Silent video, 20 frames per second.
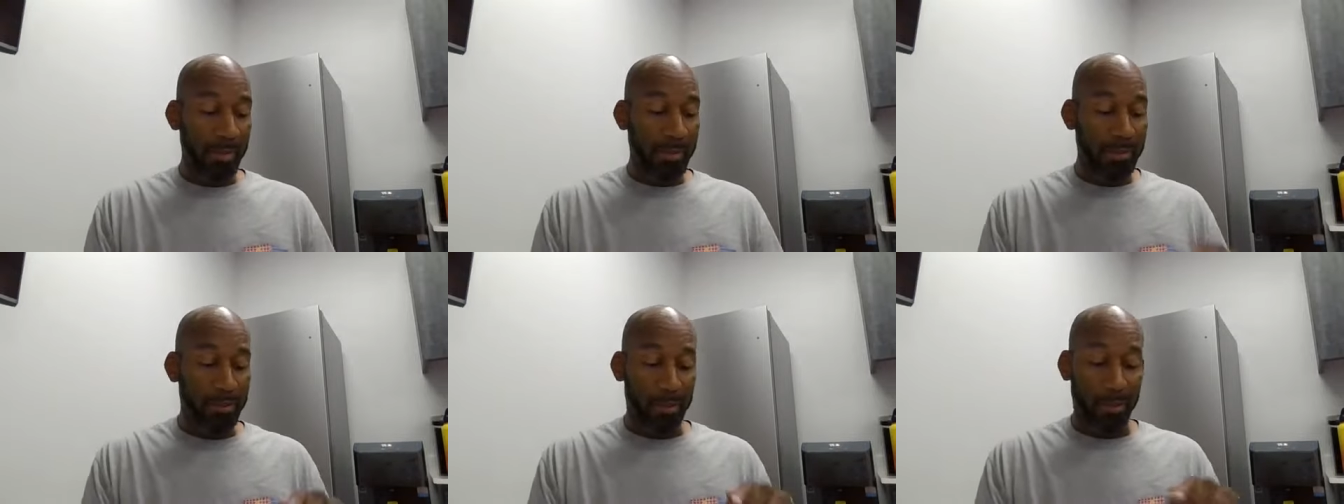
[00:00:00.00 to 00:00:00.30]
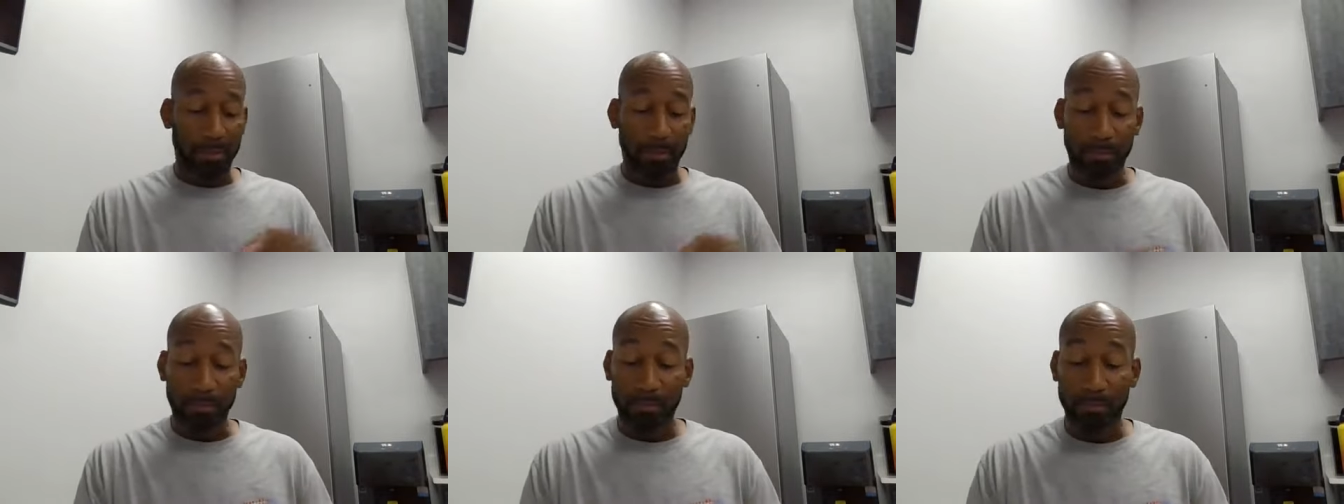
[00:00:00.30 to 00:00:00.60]

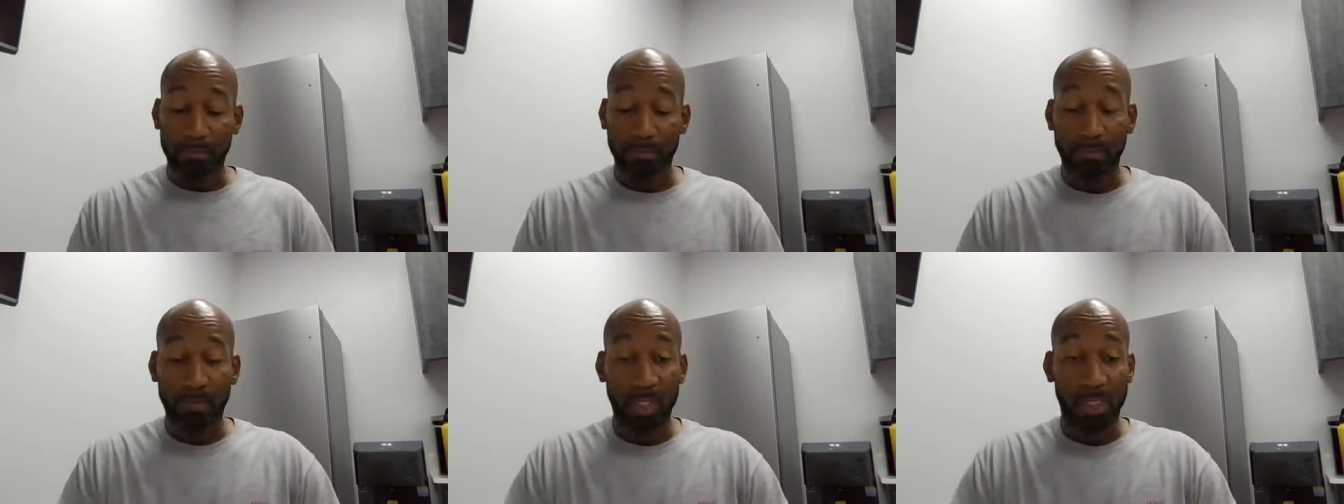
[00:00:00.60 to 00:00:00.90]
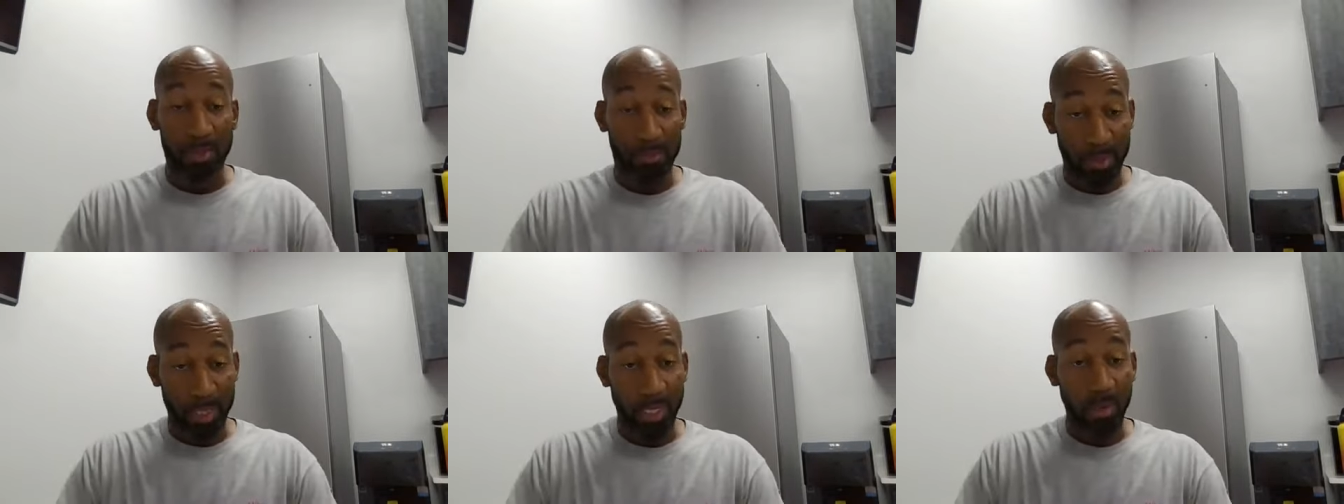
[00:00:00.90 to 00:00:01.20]
So
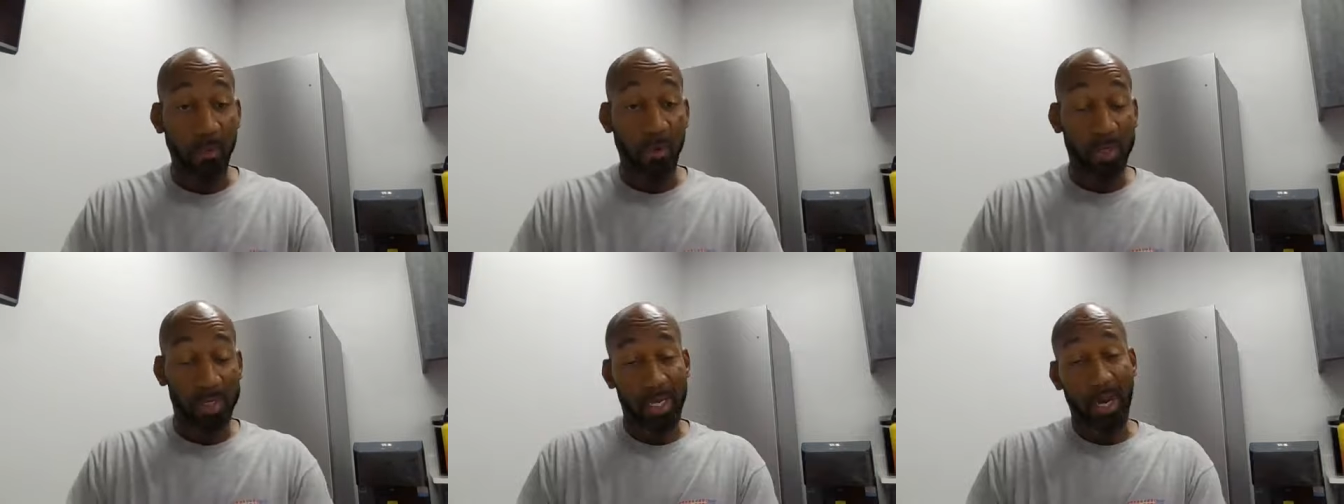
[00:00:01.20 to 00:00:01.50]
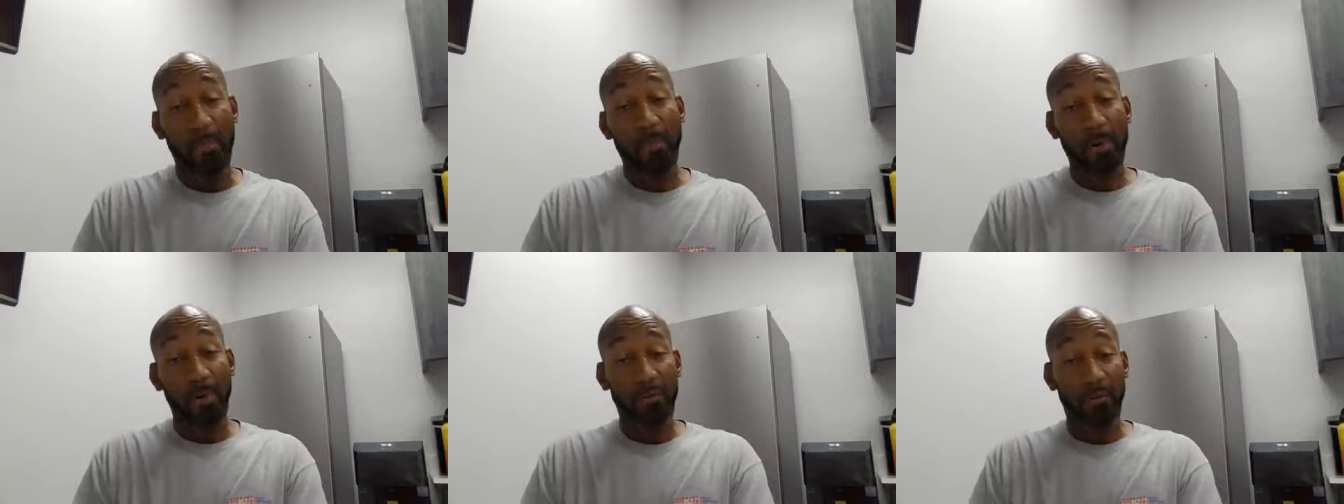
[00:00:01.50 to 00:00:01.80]
His plan works
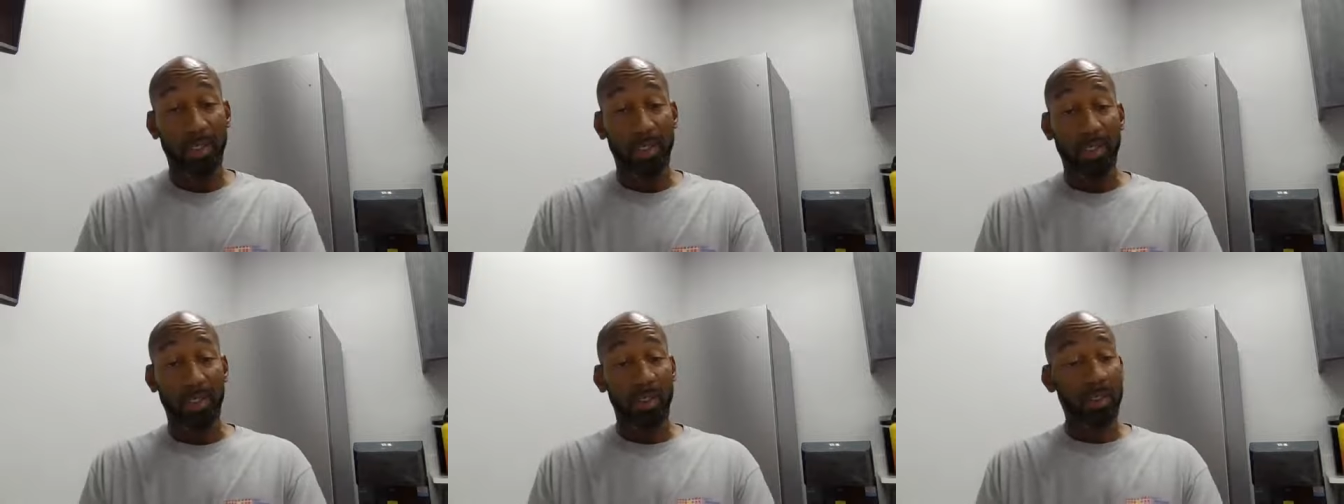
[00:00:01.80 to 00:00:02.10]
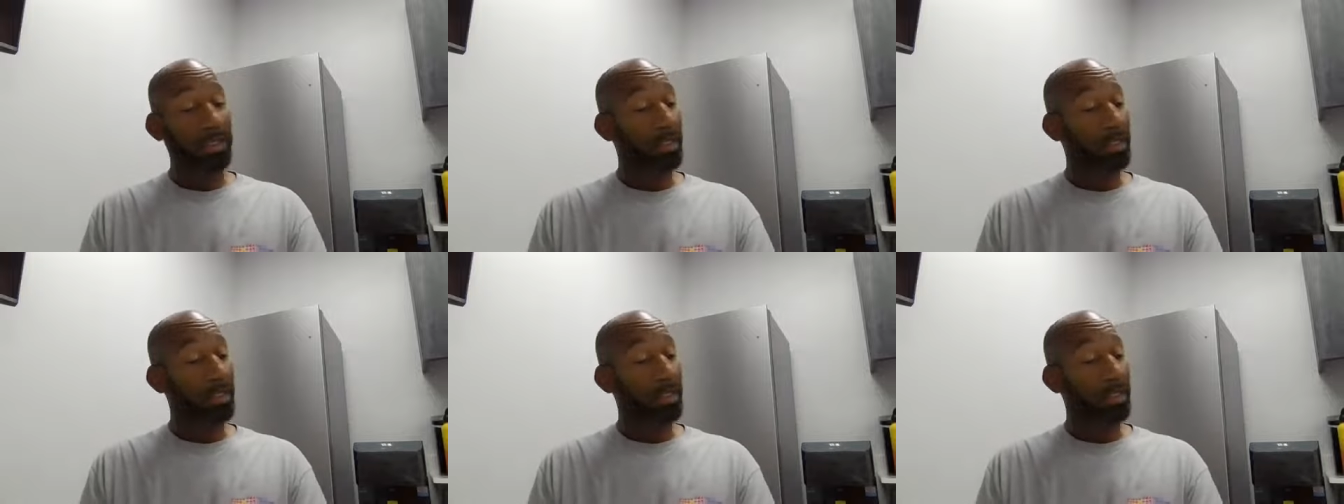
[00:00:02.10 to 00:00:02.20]
out perfectly.